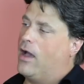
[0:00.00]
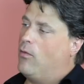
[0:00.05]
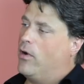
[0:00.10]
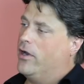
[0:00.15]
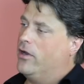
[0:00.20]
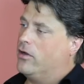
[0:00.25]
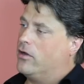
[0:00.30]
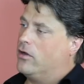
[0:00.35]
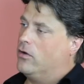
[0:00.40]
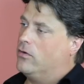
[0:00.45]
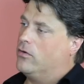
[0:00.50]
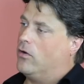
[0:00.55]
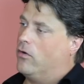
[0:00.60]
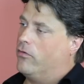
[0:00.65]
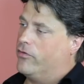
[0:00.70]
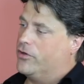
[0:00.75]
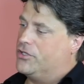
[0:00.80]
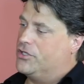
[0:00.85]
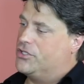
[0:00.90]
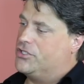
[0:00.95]
I want to go
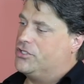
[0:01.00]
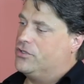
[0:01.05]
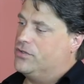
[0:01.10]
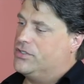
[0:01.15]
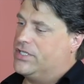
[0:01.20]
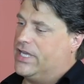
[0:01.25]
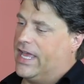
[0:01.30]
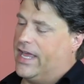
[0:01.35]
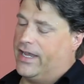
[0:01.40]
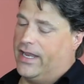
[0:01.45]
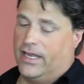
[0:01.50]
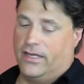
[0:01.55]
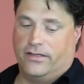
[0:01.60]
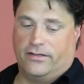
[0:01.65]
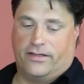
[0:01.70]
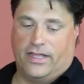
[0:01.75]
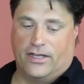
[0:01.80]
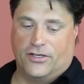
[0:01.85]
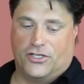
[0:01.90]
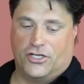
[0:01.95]
over to Susanne
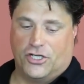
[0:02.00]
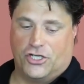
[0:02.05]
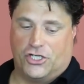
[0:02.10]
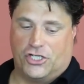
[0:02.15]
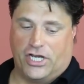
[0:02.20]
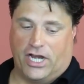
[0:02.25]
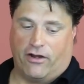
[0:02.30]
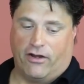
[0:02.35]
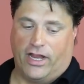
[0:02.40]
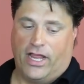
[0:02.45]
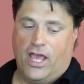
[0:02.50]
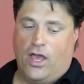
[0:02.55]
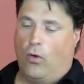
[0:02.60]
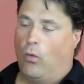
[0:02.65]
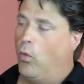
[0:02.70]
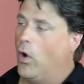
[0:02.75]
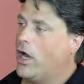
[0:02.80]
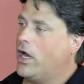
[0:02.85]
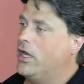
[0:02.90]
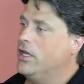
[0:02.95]
and then to Shari.
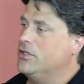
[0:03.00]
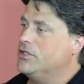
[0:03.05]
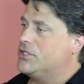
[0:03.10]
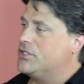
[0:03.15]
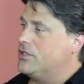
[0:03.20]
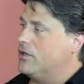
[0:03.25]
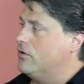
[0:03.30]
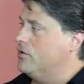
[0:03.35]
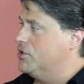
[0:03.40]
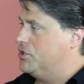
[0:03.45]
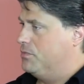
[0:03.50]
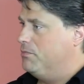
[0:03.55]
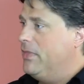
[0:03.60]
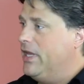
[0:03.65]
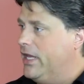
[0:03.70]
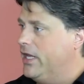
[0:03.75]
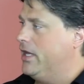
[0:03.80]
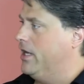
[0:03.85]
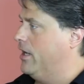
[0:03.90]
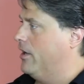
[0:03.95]
What concerns
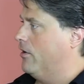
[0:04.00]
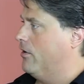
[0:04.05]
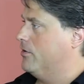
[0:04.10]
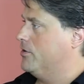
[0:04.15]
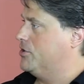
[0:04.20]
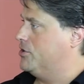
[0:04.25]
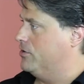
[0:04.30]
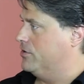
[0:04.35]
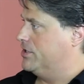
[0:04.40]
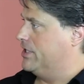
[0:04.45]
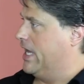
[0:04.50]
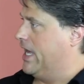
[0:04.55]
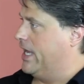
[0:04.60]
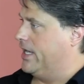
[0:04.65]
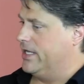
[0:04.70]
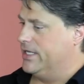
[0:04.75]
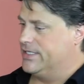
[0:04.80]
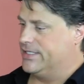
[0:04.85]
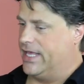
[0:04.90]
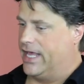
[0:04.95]
me here,
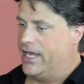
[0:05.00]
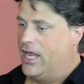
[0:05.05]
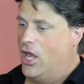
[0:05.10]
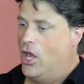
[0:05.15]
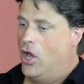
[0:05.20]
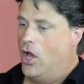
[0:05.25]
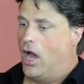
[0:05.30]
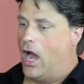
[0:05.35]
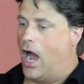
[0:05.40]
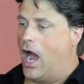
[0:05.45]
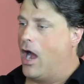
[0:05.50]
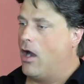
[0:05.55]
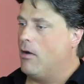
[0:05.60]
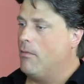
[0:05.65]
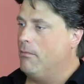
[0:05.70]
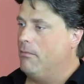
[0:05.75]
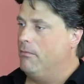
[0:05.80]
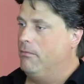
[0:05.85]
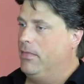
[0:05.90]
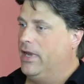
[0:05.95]
Susanne, is that our
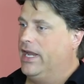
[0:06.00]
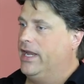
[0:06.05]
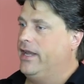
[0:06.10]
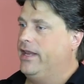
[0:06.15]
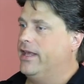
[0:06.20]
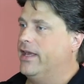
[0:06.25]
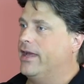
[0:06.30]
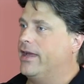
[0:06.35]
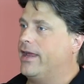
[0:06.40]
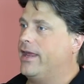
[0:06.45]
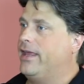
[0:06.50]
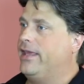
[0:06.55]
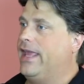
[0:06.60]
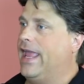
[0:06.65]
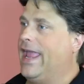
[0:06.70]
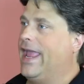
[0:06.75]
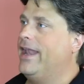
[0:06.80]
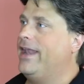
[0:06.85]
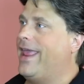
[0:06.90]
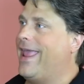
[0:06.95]
media
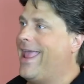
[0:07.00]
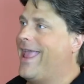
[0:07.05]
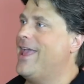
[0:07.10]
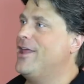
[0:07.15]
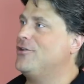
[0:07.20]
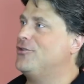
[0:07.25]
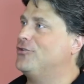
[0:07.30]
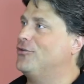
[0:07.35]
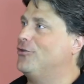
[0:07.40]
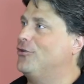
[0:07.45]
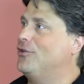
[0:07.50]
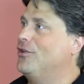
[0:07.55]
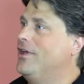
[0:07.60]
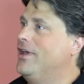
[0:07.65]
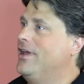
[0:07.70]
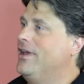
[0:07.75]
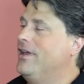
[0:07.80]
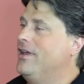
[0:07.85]
can't handle